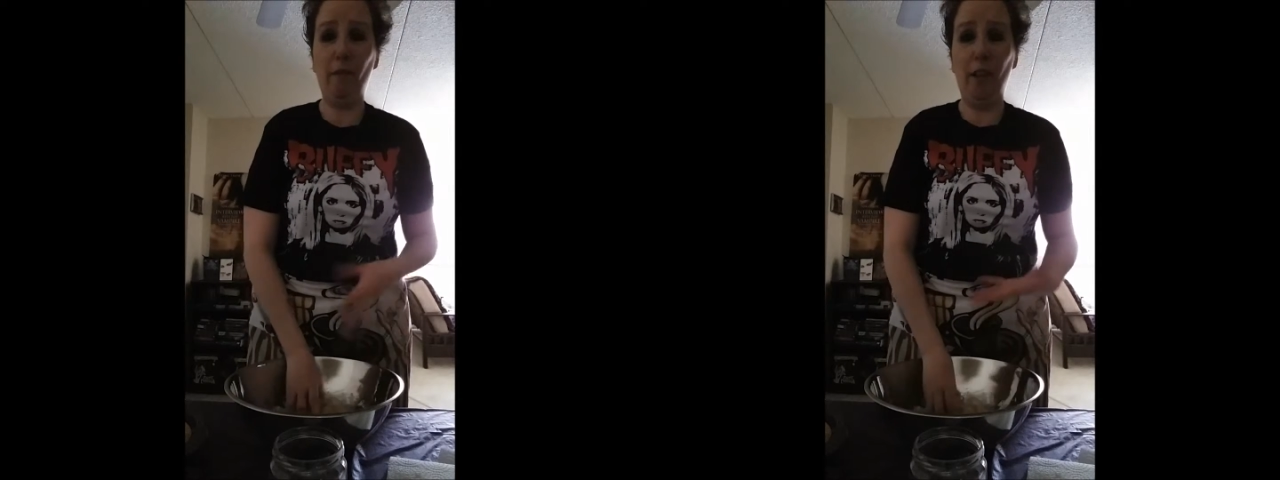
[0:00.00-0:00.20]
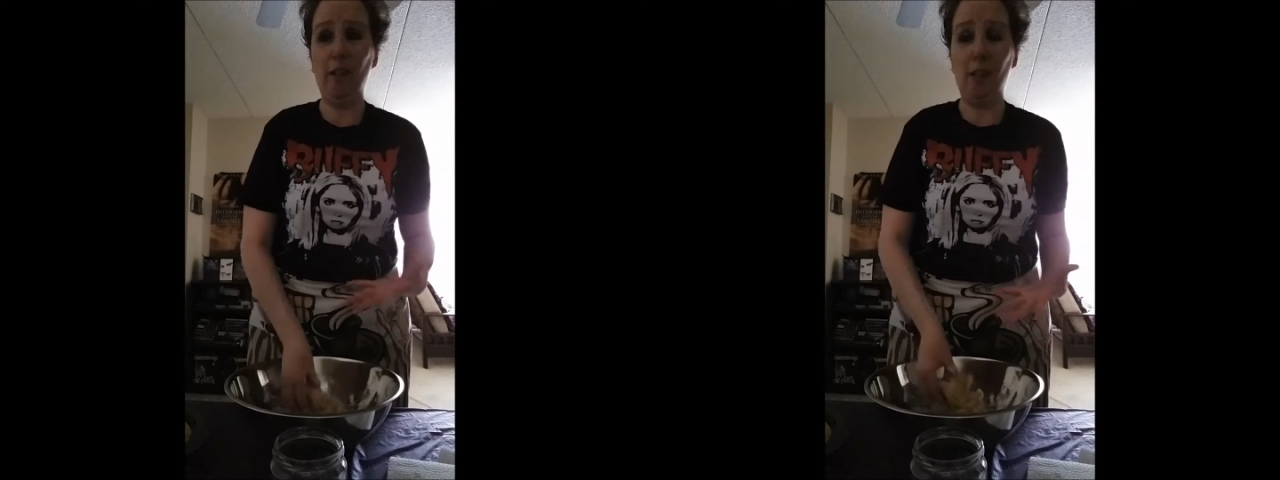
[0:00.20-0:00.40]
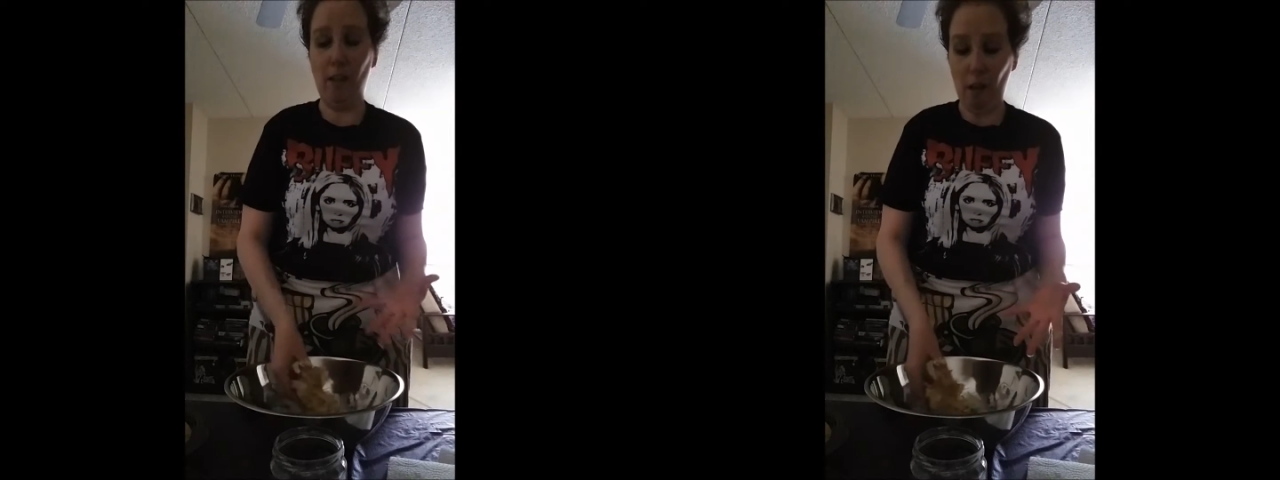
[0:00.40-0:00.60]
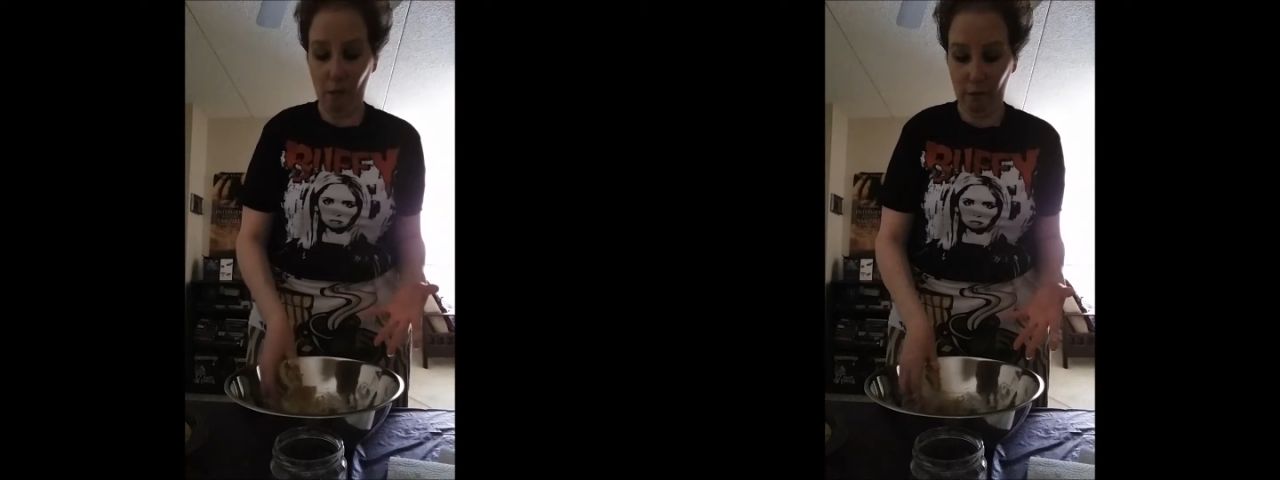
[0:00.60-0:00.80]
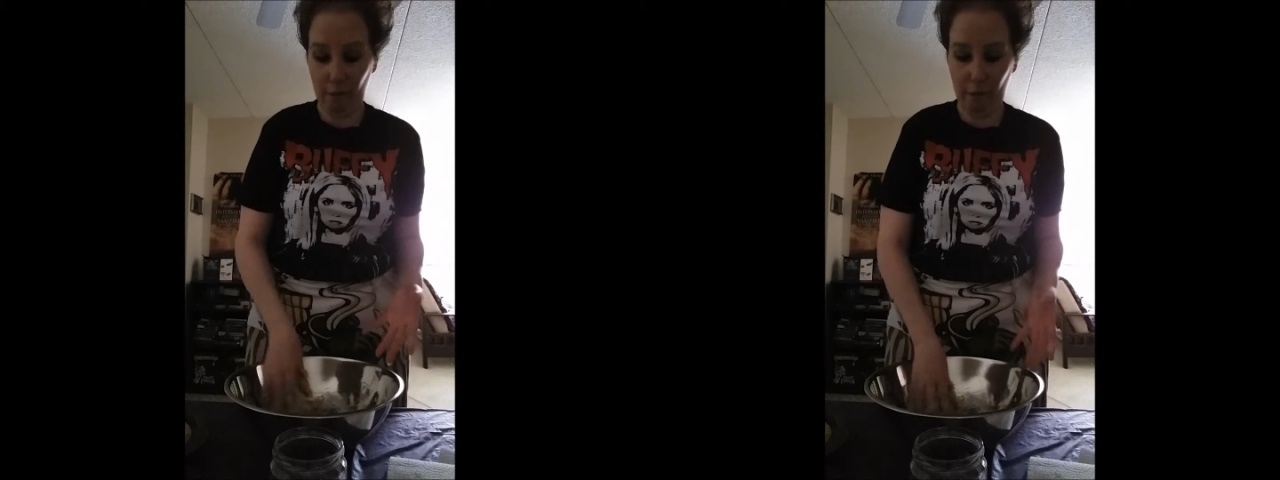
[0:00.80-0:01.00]

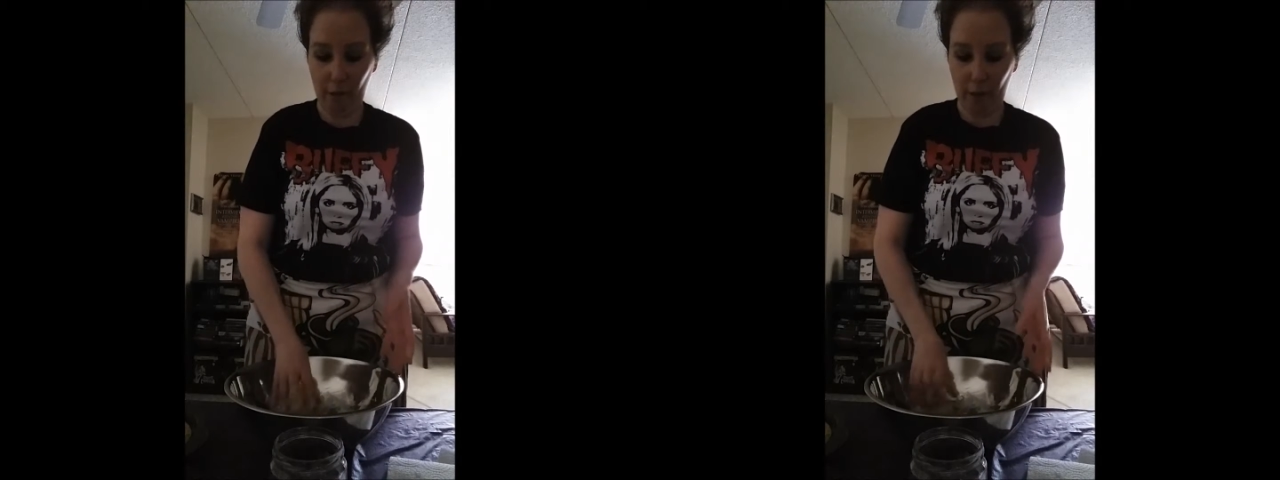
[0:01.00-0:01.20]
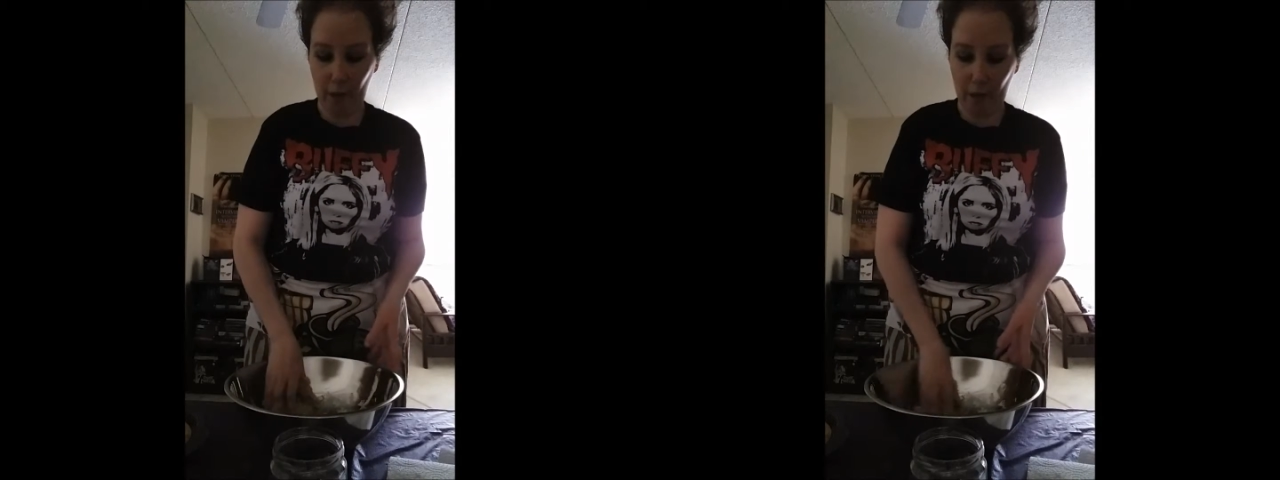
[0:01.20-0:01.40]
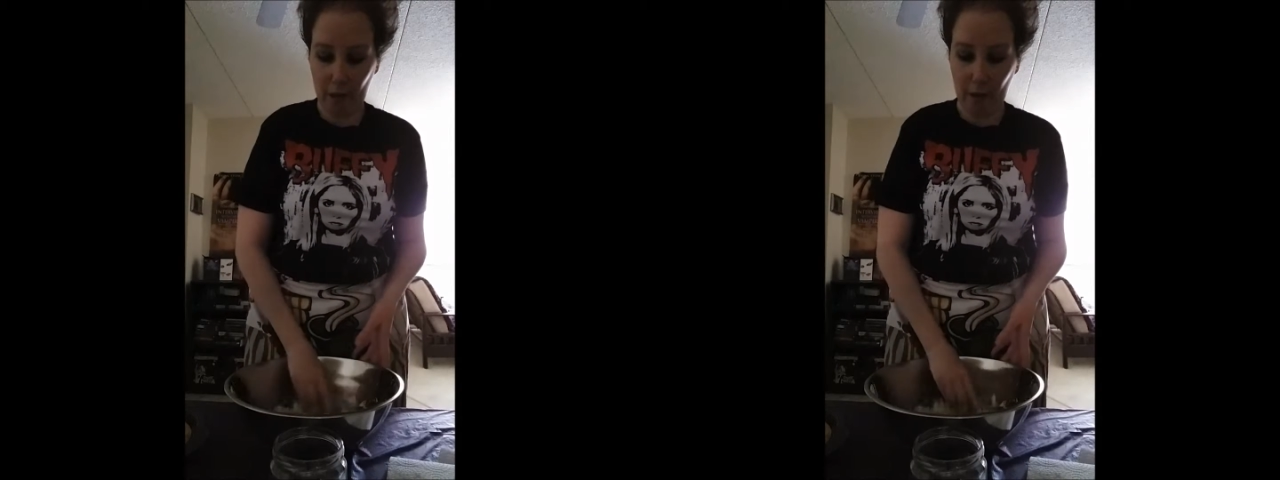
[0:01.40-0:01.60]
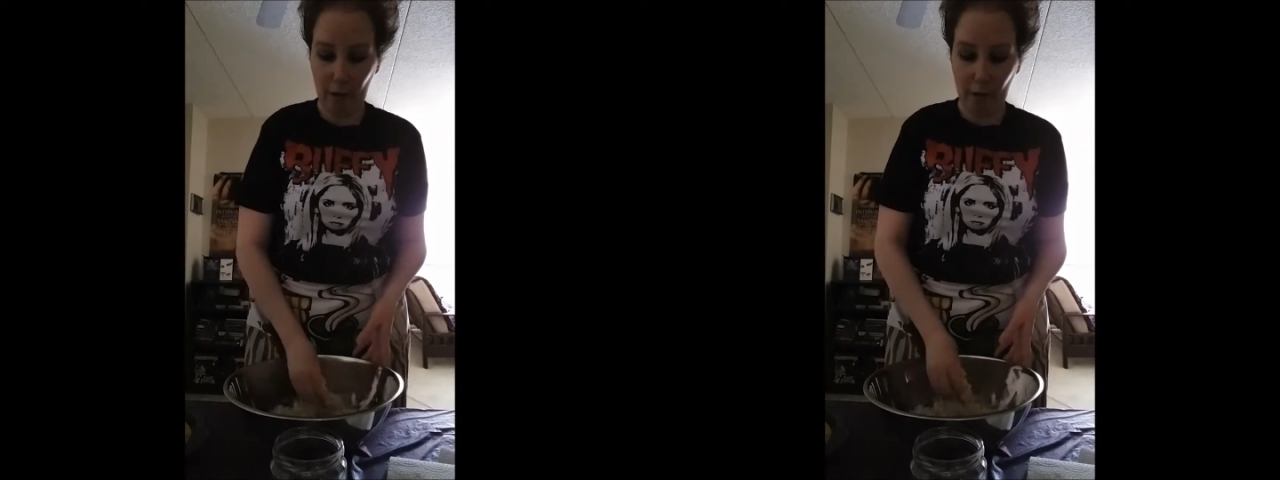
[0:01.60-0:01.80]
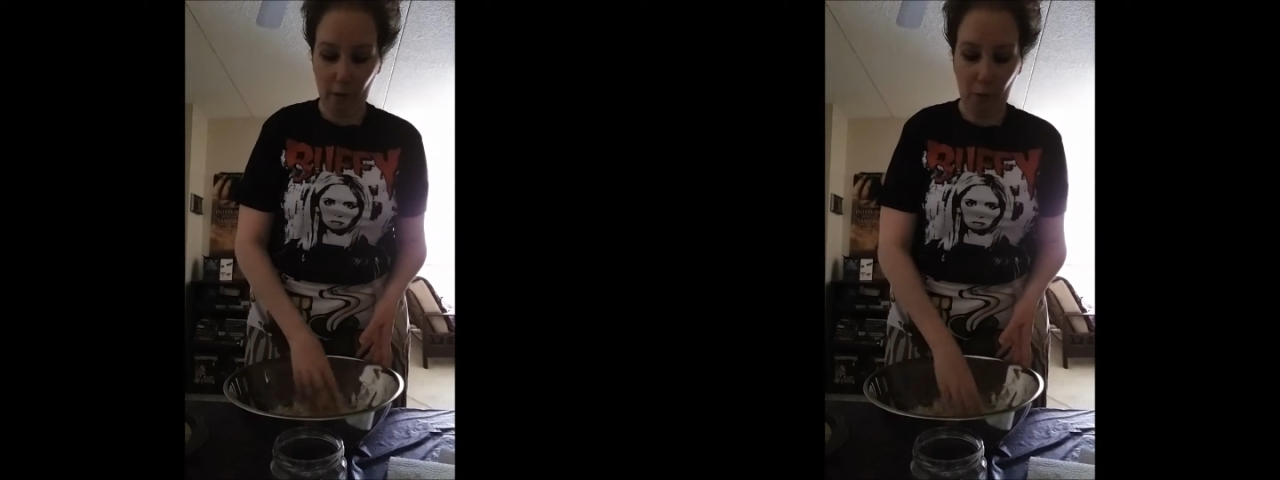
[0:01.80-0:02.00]
itself
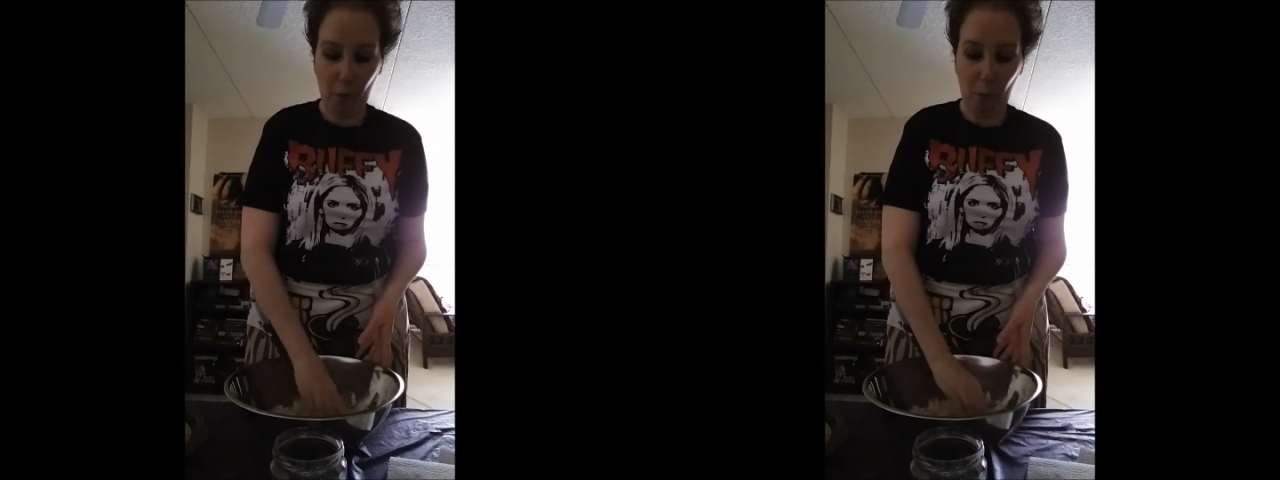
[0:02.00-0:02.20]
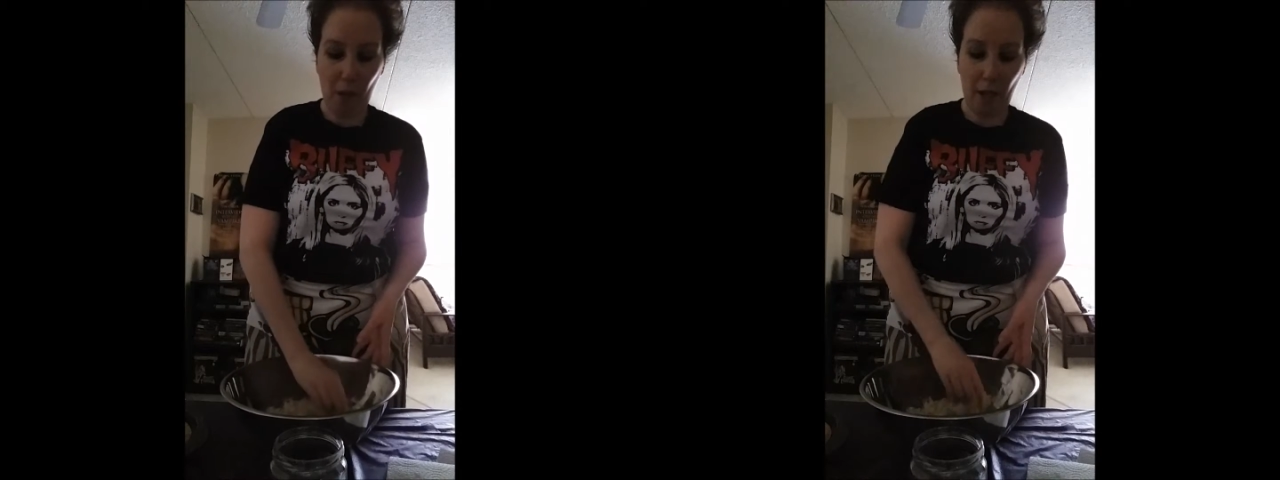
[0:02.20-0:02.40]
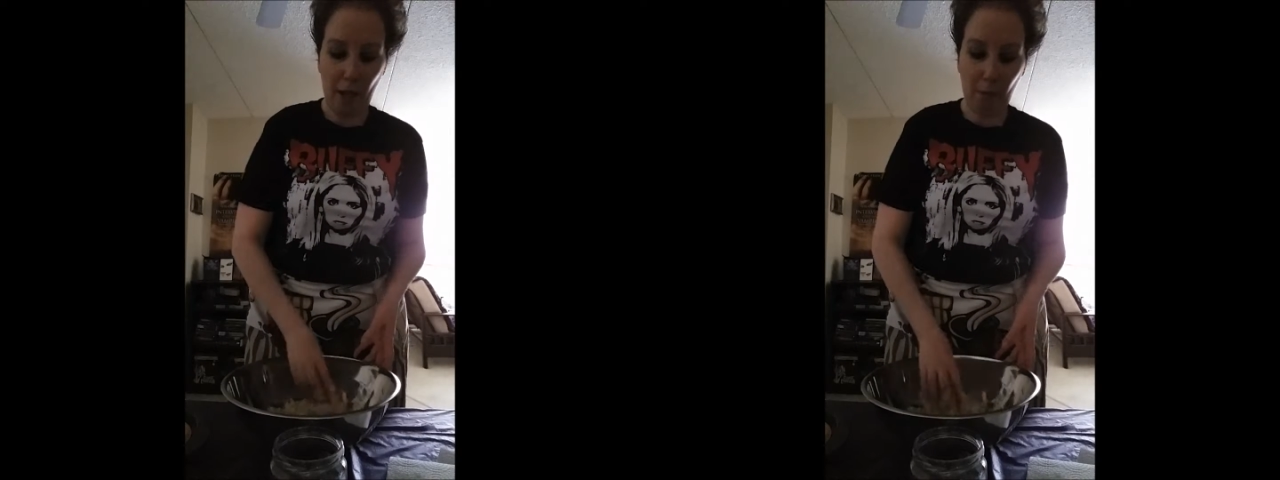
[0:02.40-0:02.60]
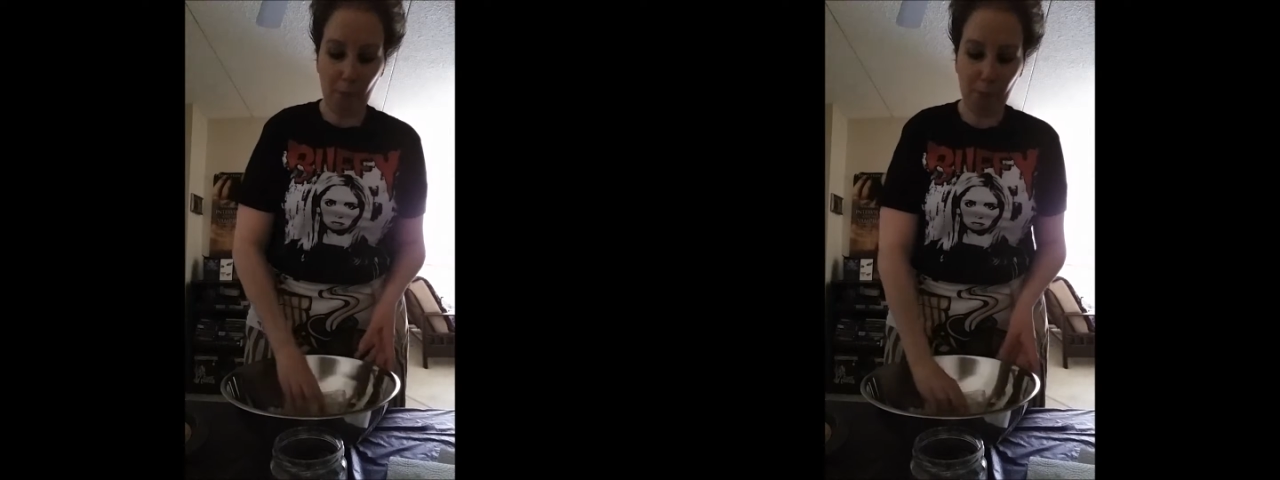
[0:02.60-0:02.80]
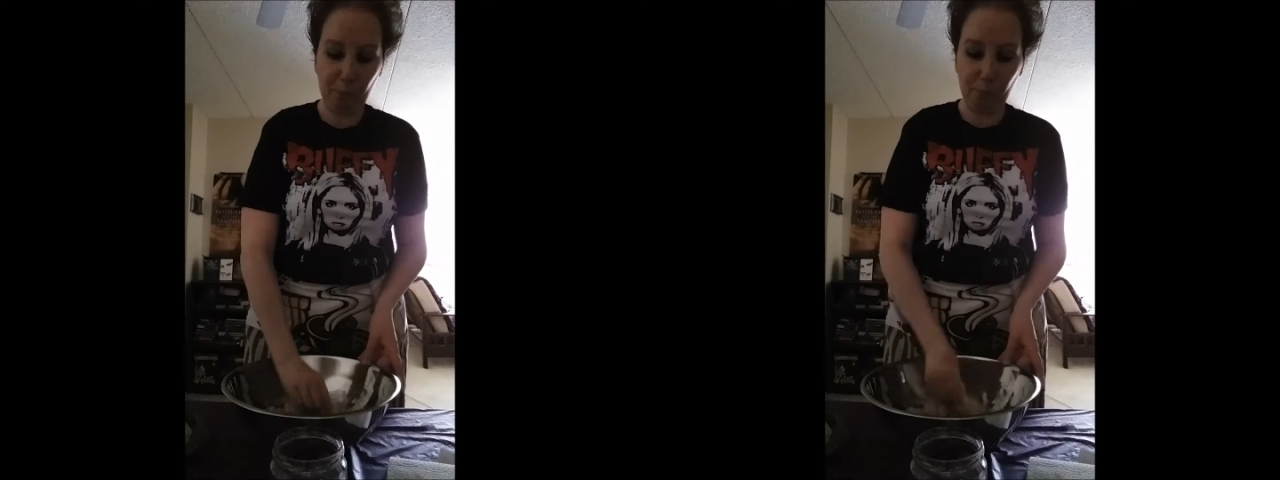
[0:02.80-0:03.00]
the way